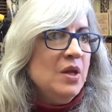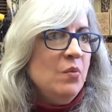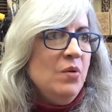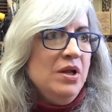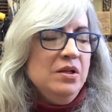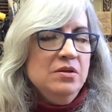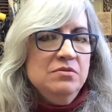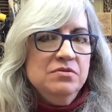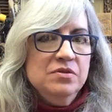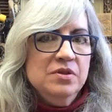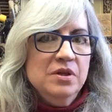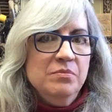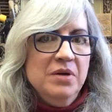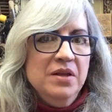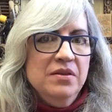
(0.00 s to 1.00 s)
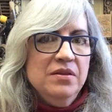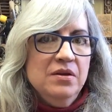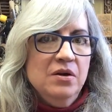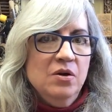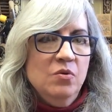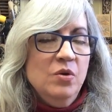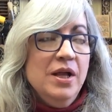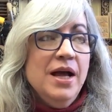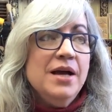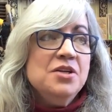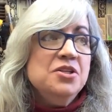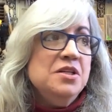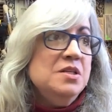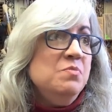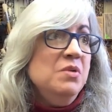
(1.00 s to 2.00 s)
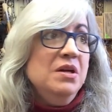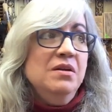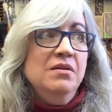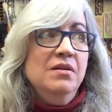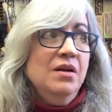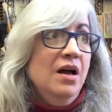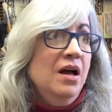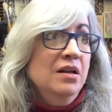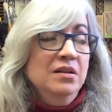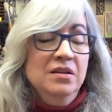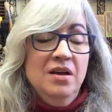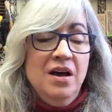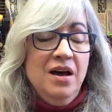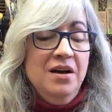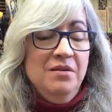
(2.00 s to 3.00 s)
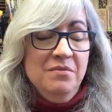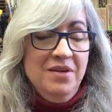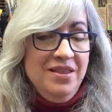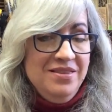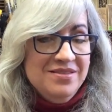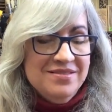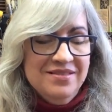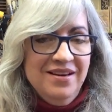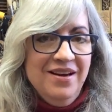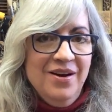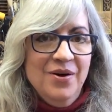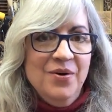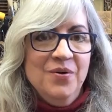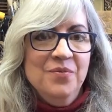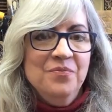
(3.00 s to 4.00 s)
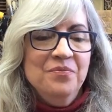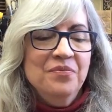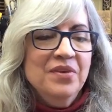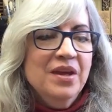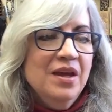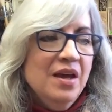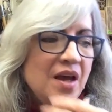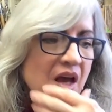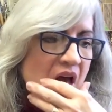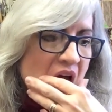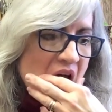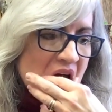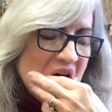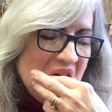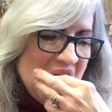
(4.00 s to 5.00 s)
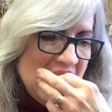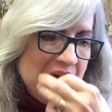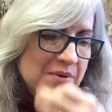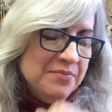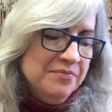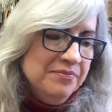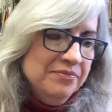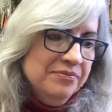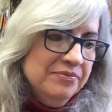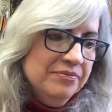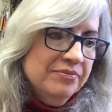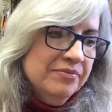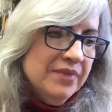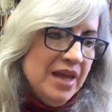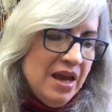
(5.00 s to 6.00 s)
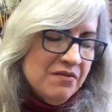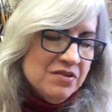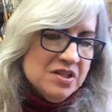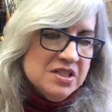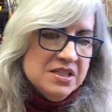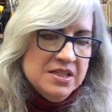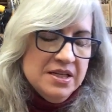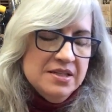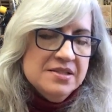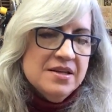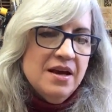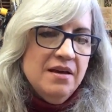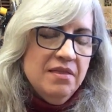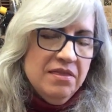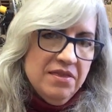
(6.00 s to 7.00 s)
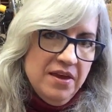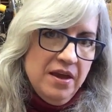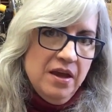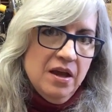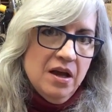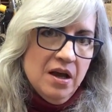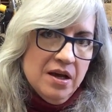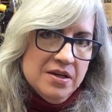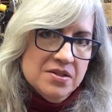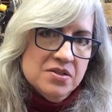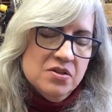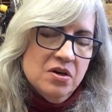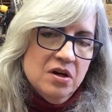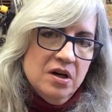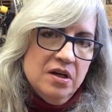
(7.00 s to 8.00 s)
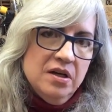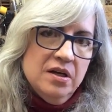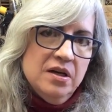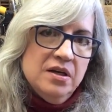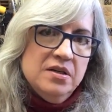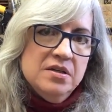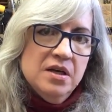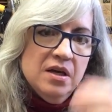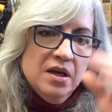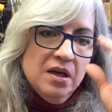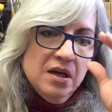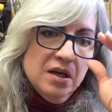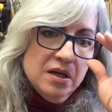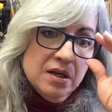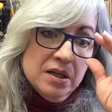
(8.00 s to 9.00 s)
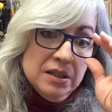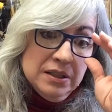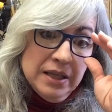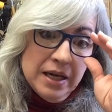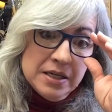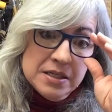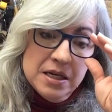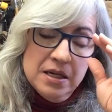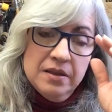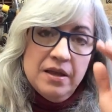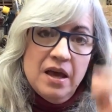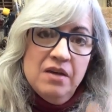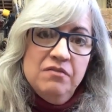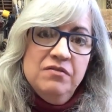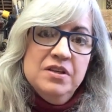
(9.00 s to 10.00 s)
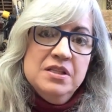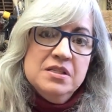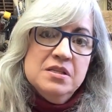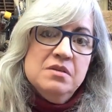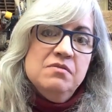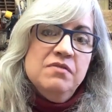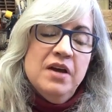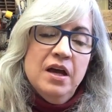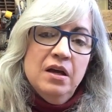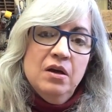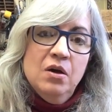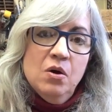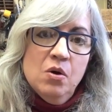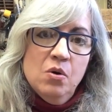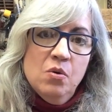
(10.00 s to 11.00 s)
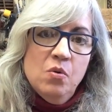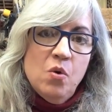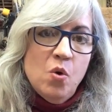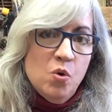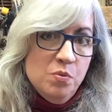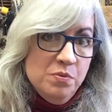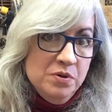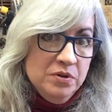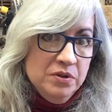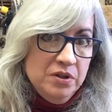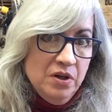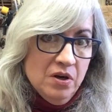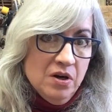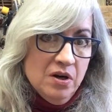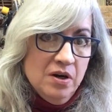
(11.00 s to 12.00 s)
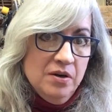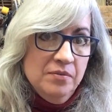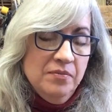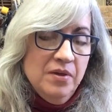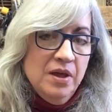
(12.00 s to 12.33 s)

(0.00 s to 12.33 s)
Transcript: well over a month ago, well actually it's been a lot of months ago, ever since I think I started collecting that Vincent van Gogh opal yarn,